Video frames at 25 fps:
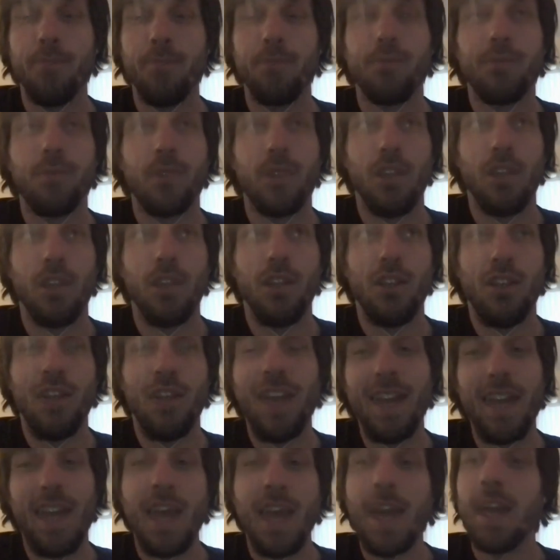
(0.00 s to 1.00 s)
They
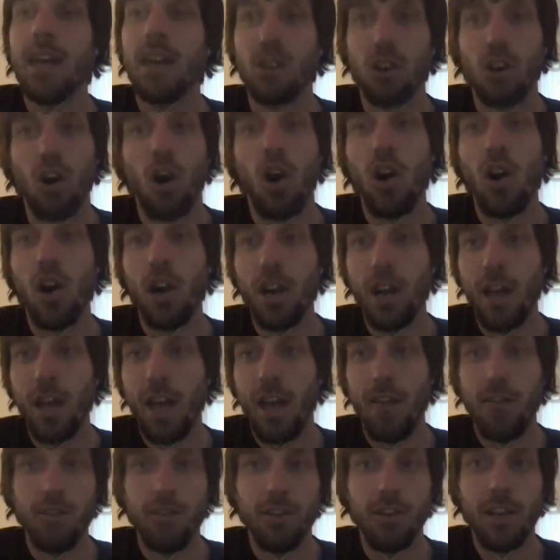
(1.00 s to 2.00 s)
can't guard
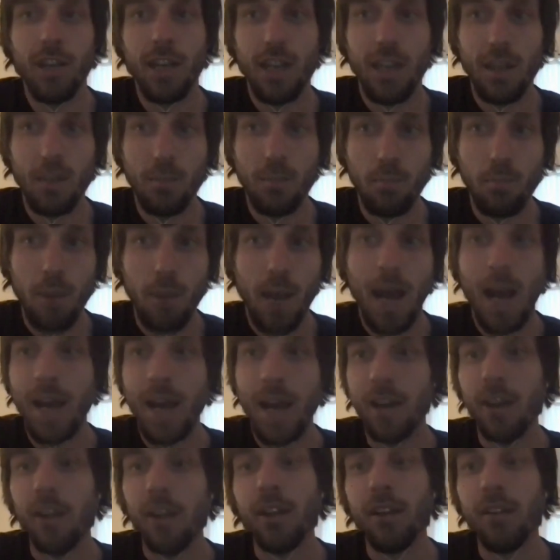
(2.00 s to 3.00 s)
every
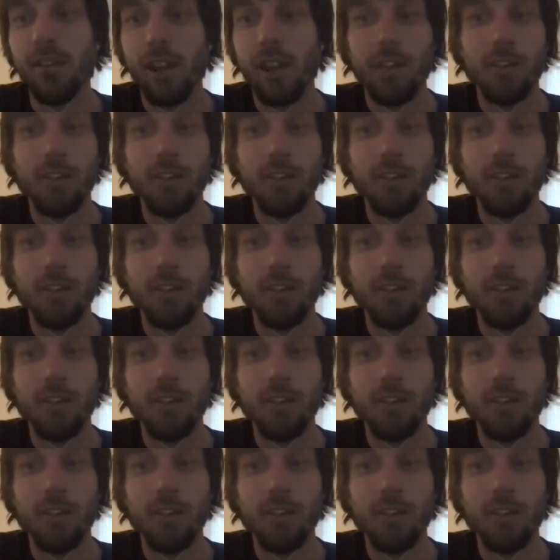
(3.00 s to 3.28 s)
mile of every